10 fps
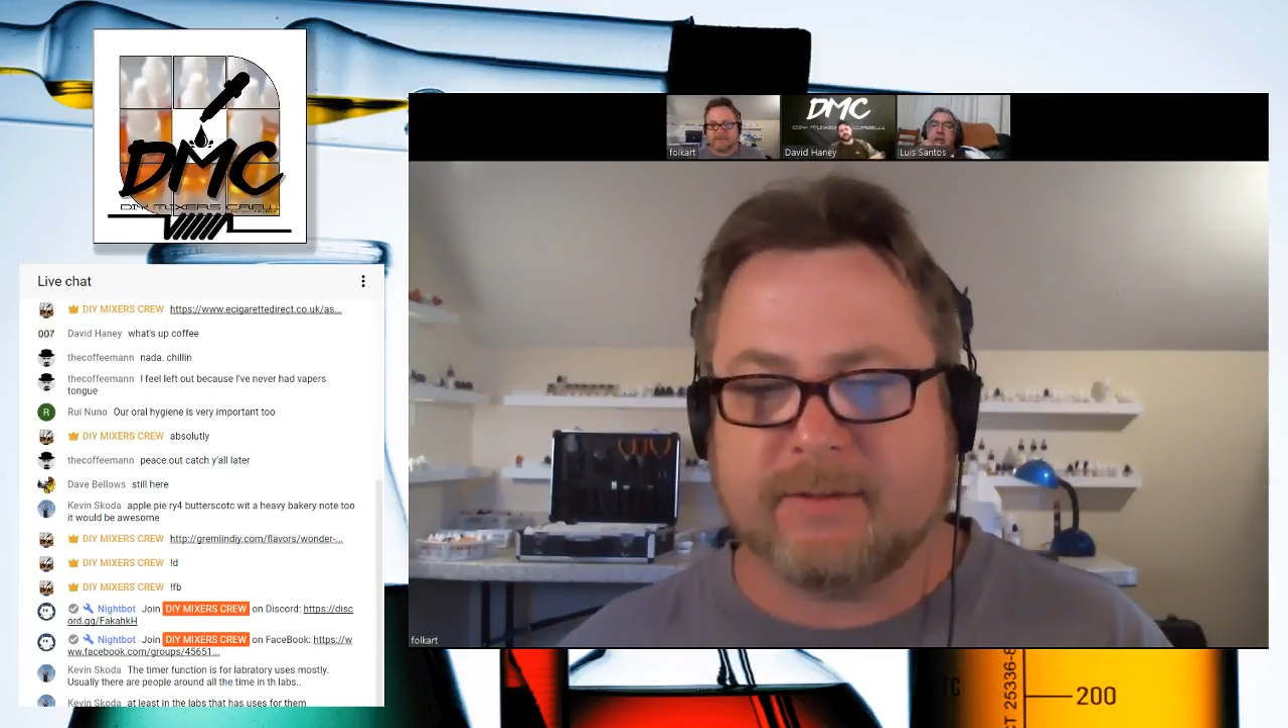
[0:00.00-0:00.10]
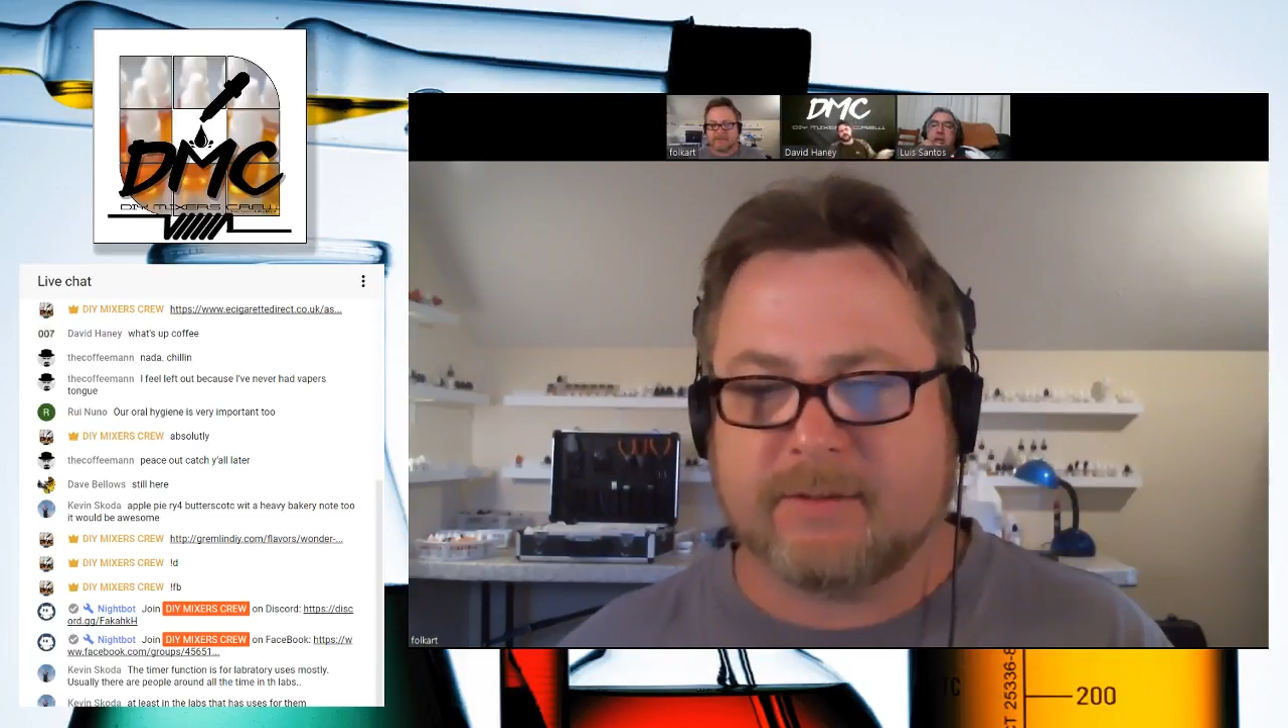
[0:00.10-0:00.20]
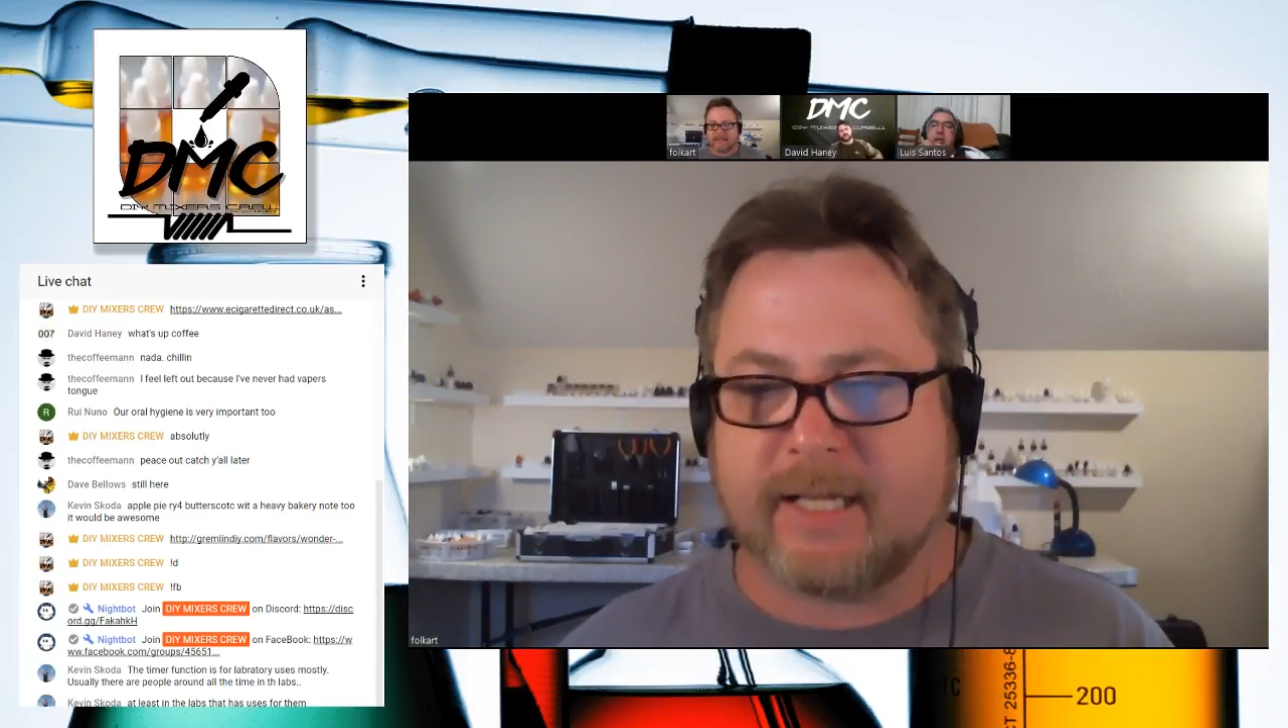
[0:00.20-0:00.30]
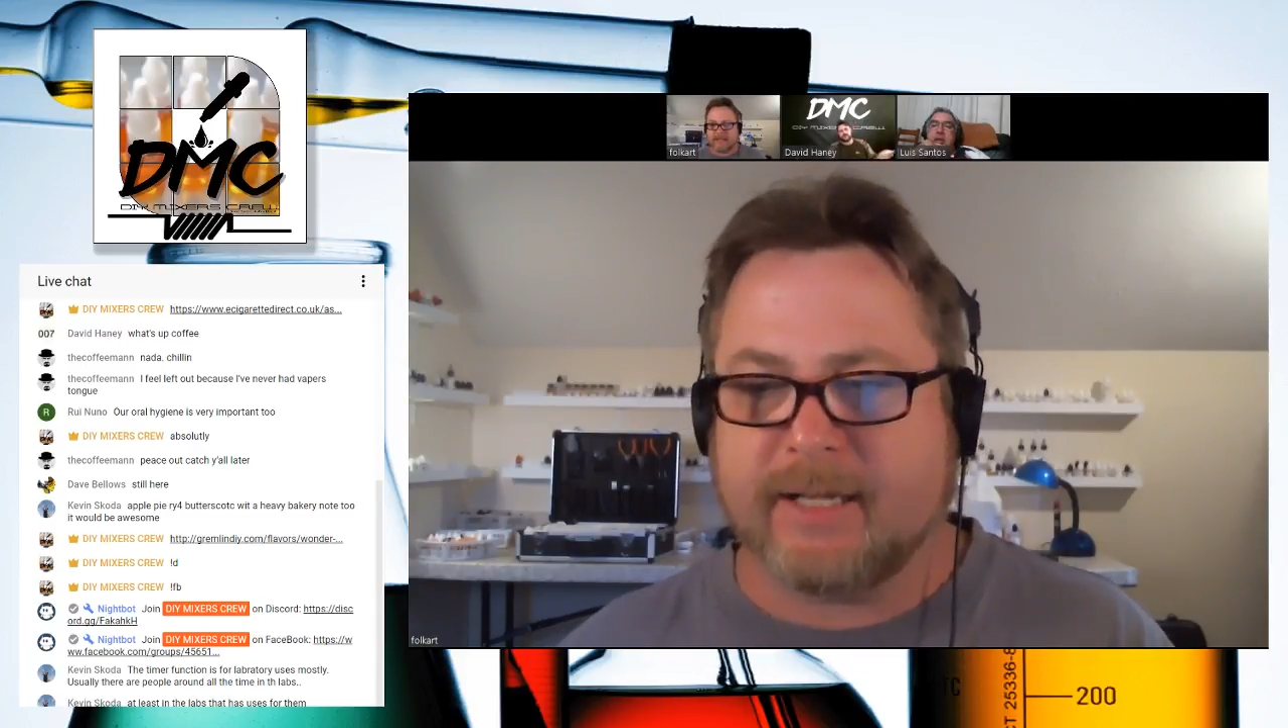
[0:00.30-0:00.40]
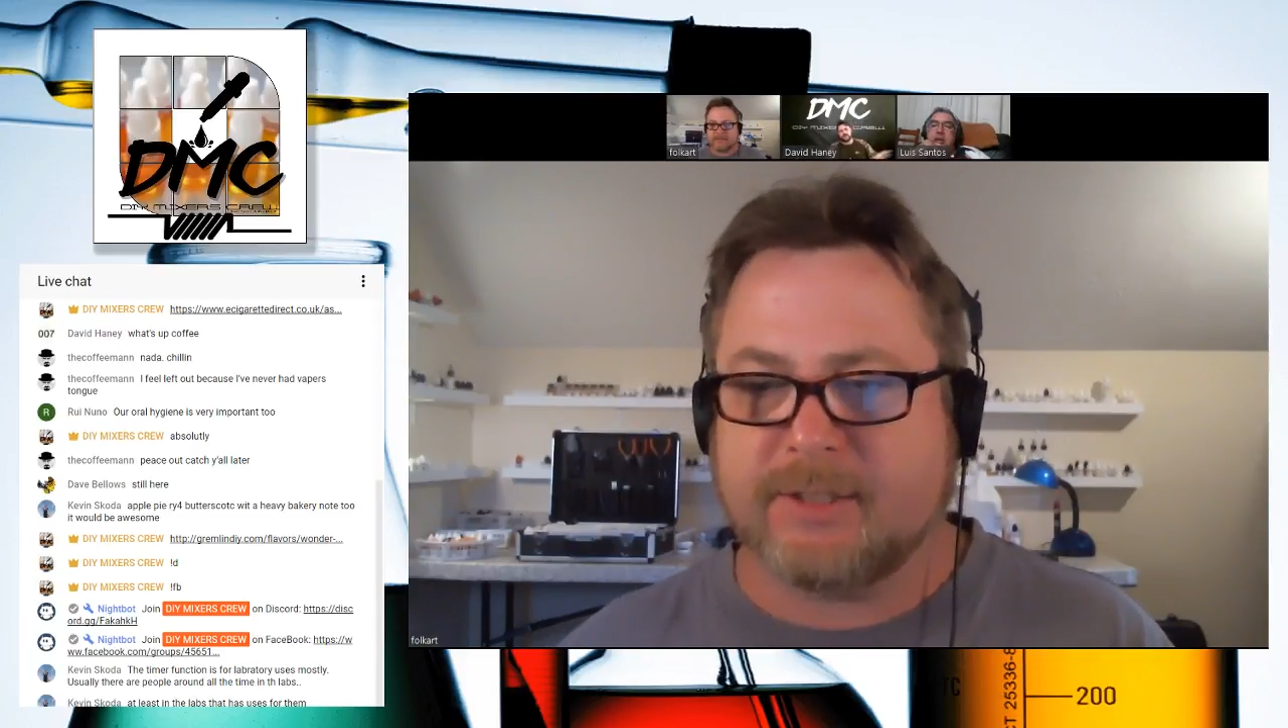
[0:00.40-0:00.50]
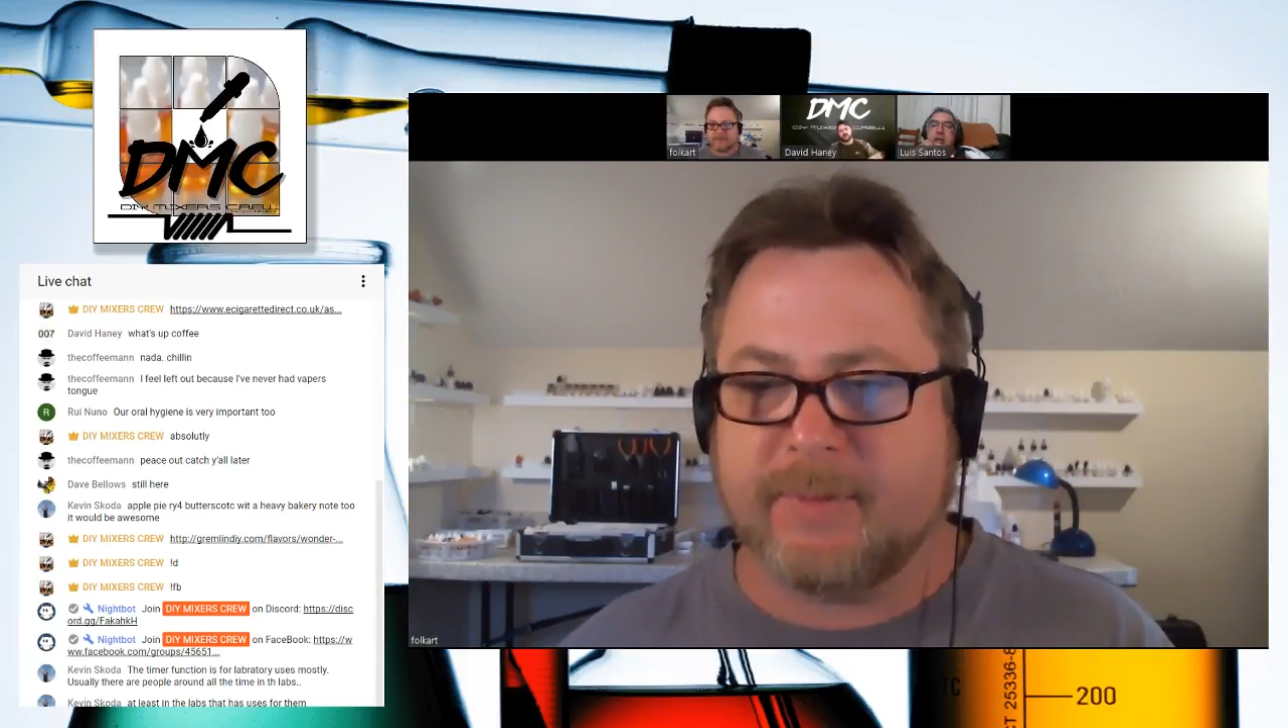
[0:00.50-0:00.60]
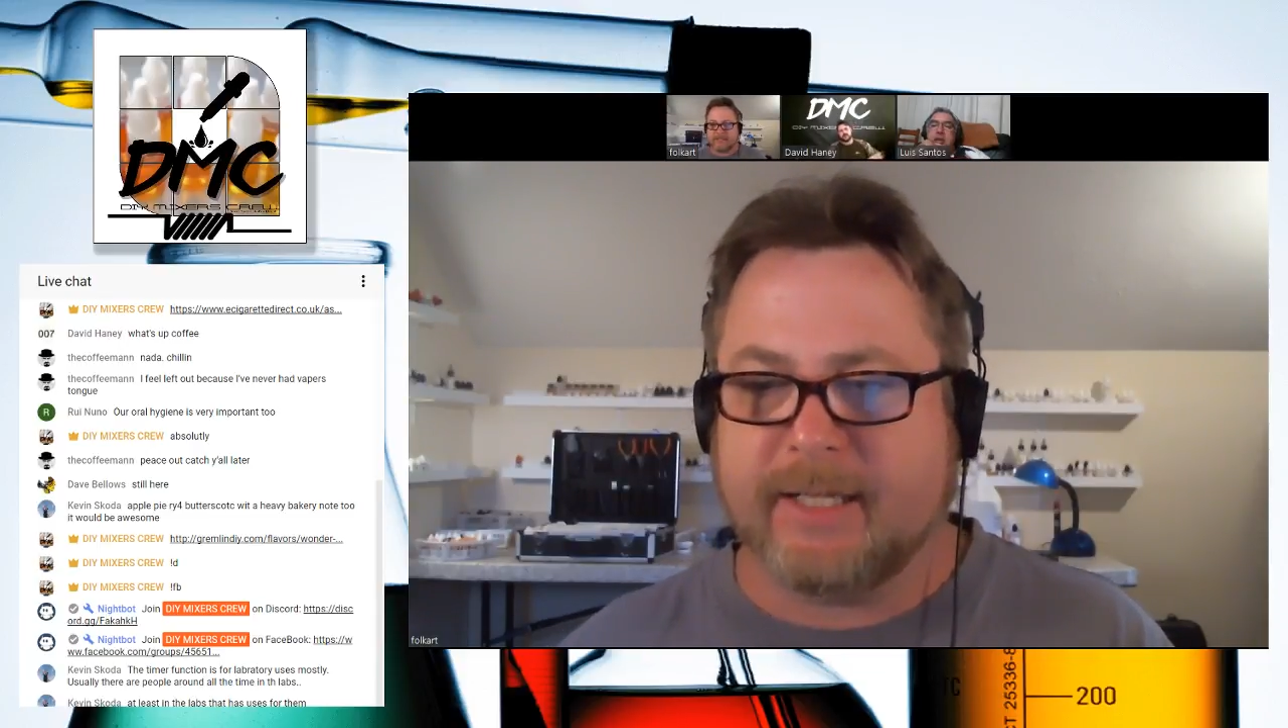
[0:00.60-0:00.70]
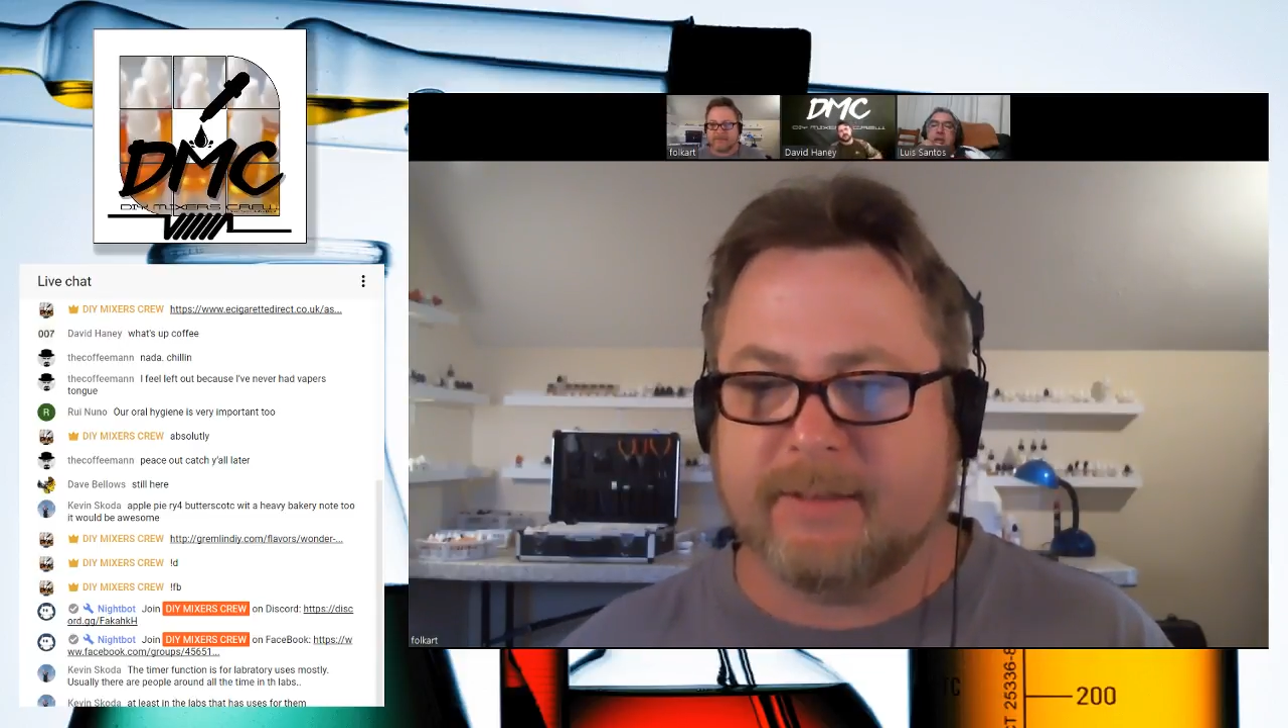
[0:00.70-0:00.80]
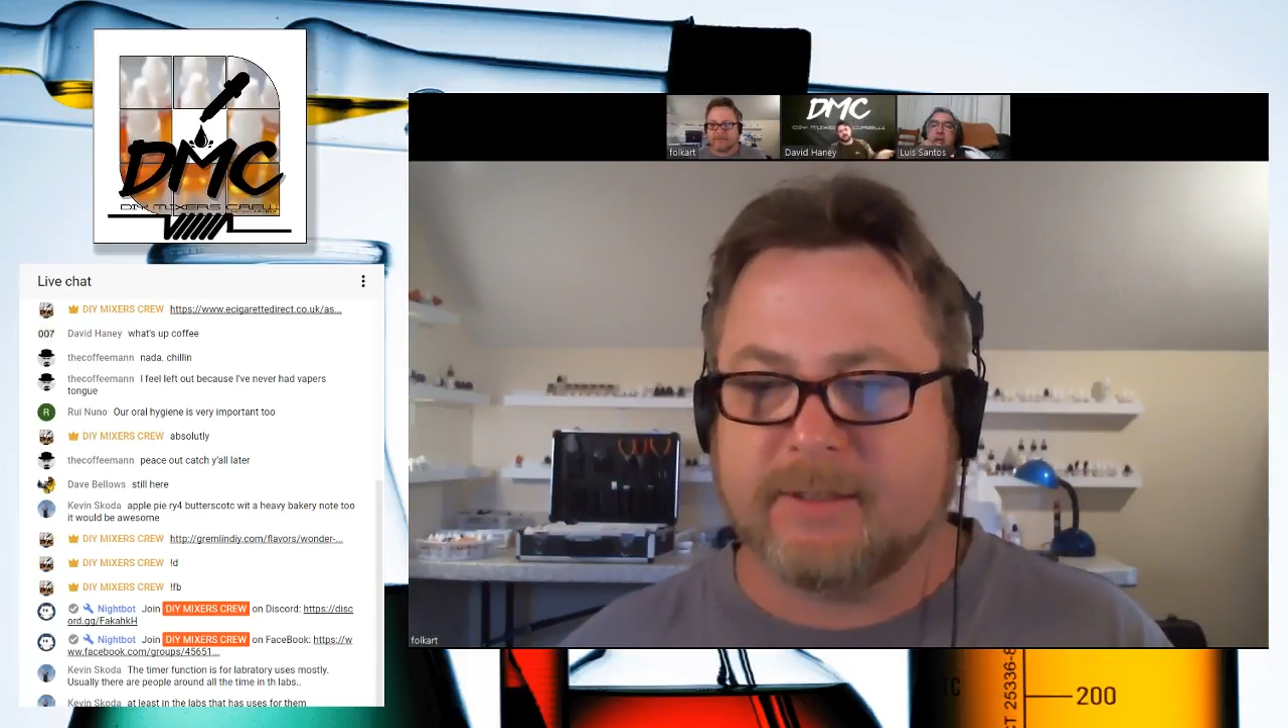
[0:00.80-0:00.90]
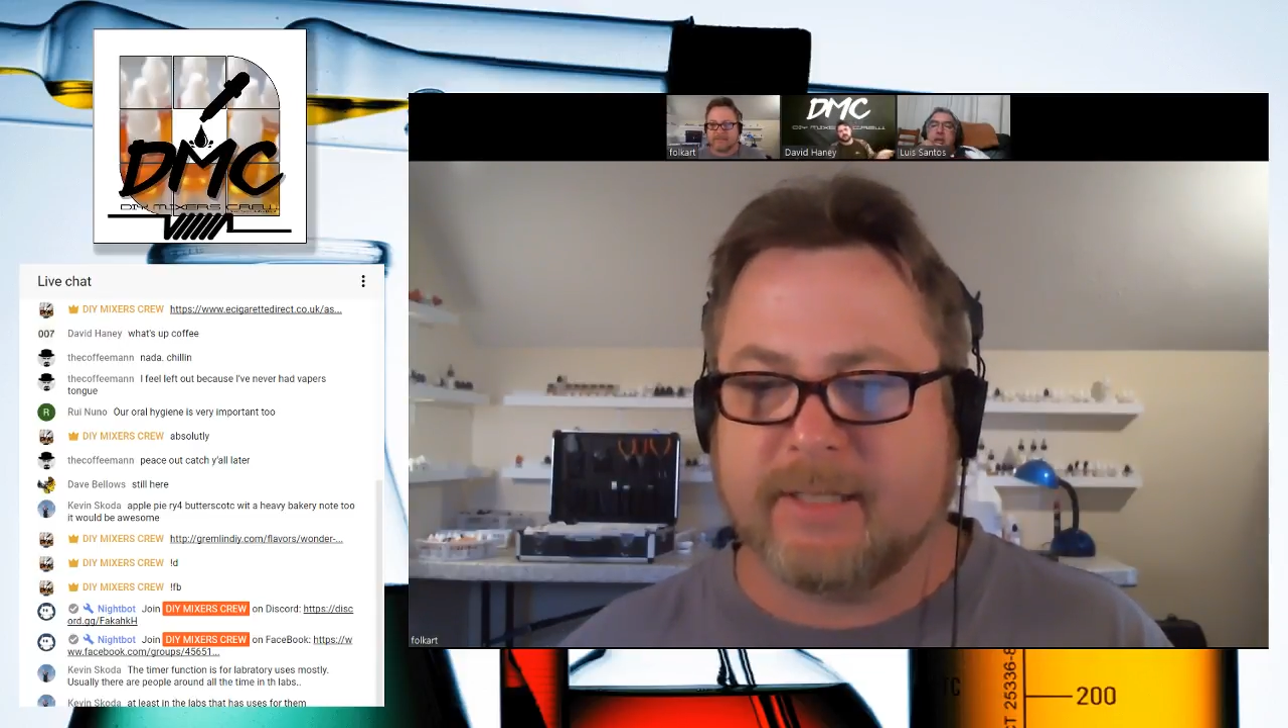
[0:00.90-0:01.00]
kind of speed